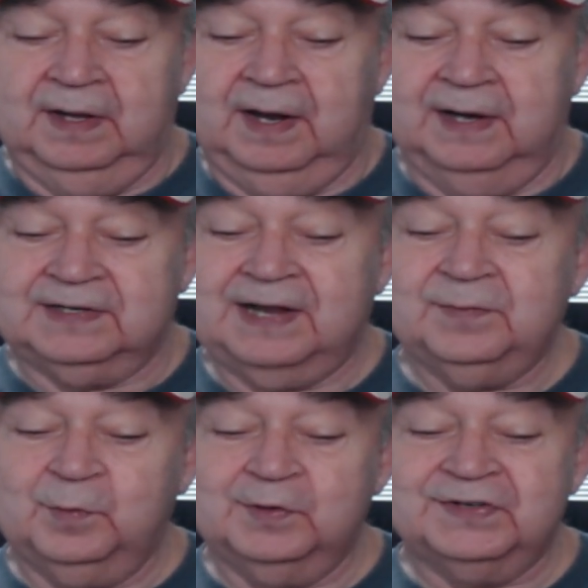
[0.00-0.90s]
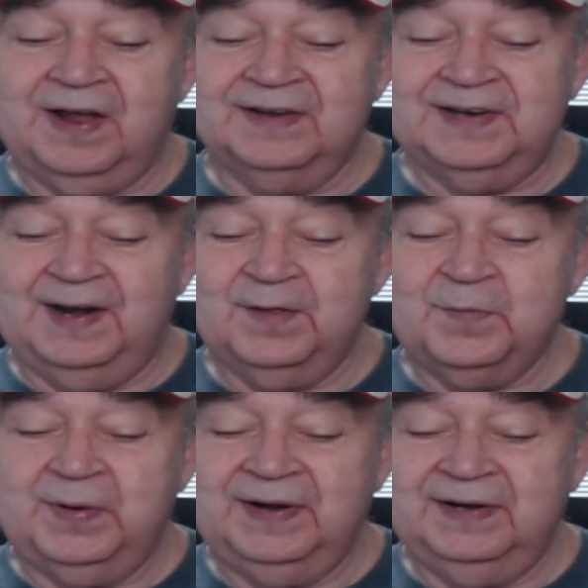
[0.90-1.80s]
It's got some good songs on it. It's
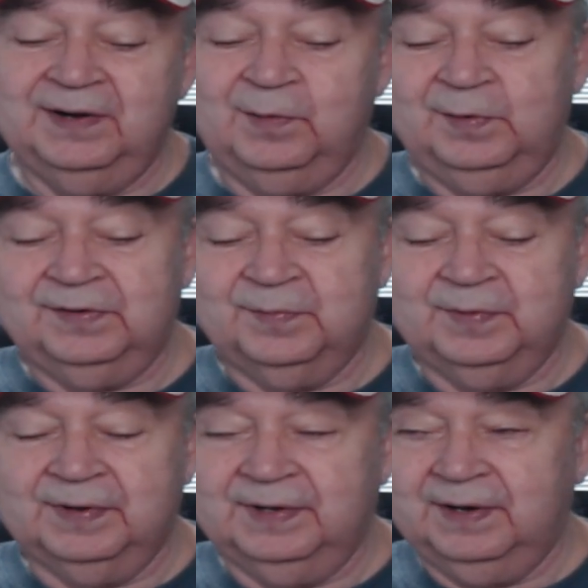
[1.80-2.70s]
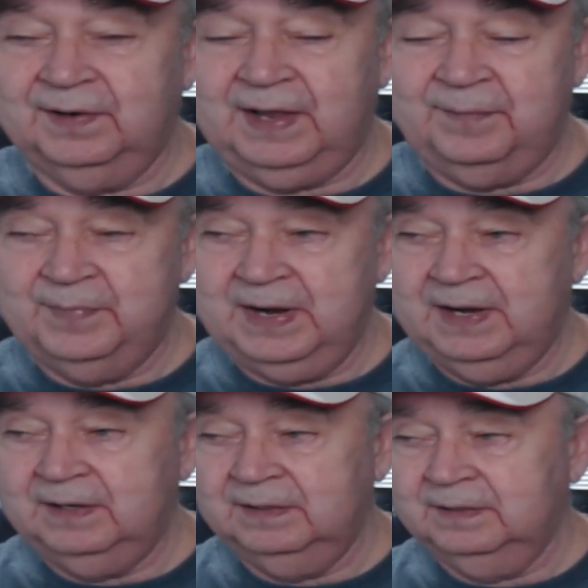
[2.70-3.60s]
pretty, you know, a little
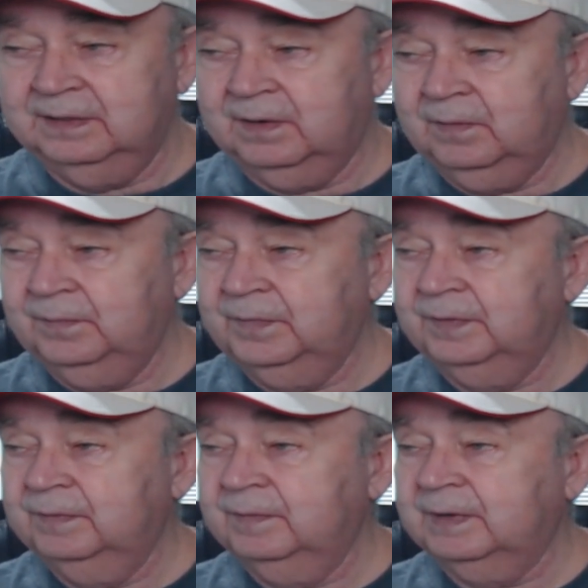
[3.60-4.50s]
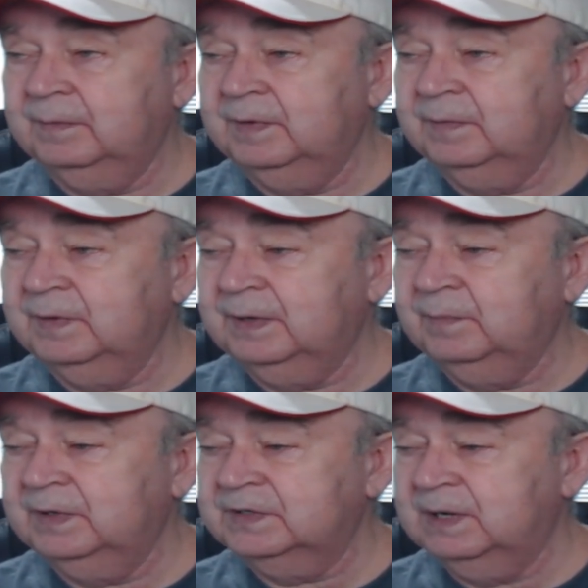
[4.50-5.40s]
upbeat, you know. What
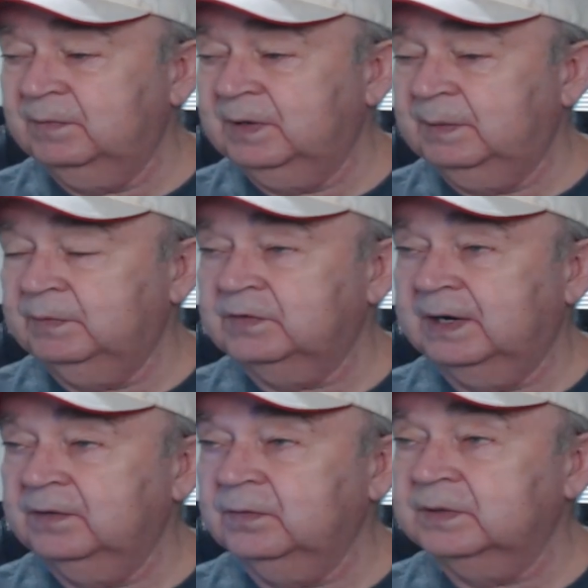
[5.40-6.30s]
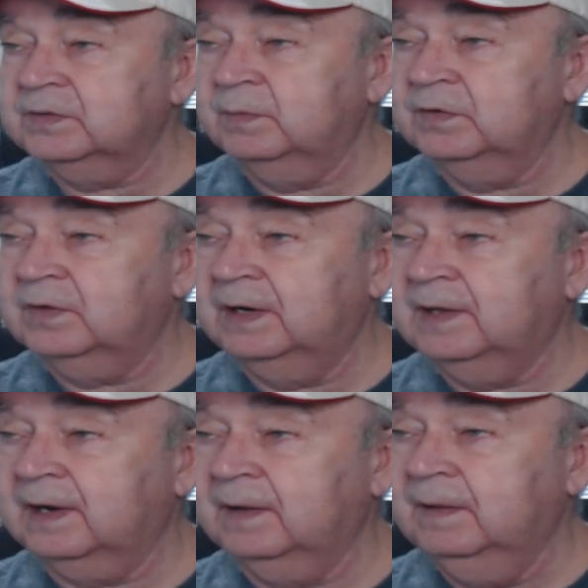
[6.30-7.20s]
am I trying to do is I'm going to try
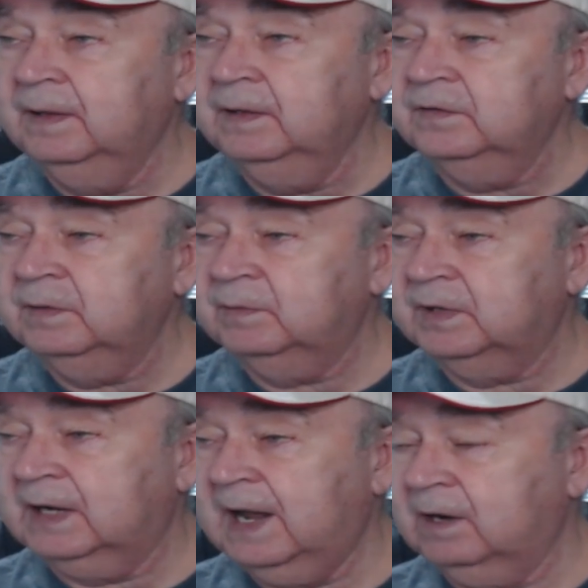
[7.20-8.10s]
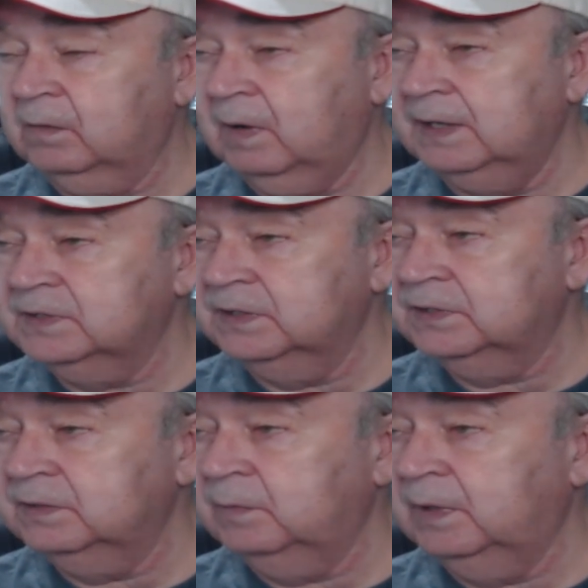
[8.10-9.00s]
to see what they categorize
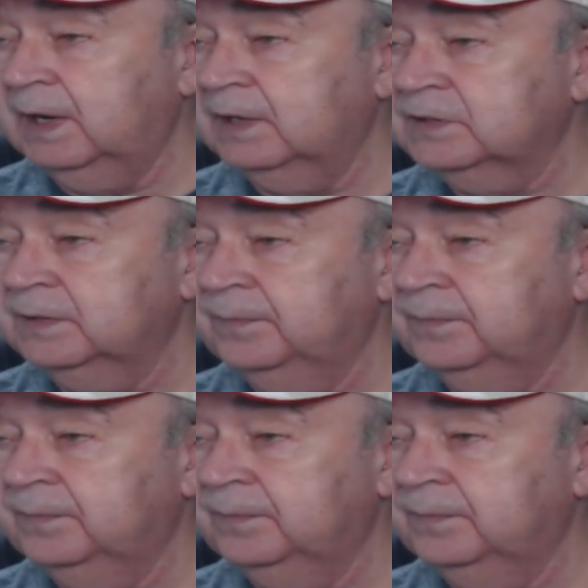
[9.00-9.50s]
this one as.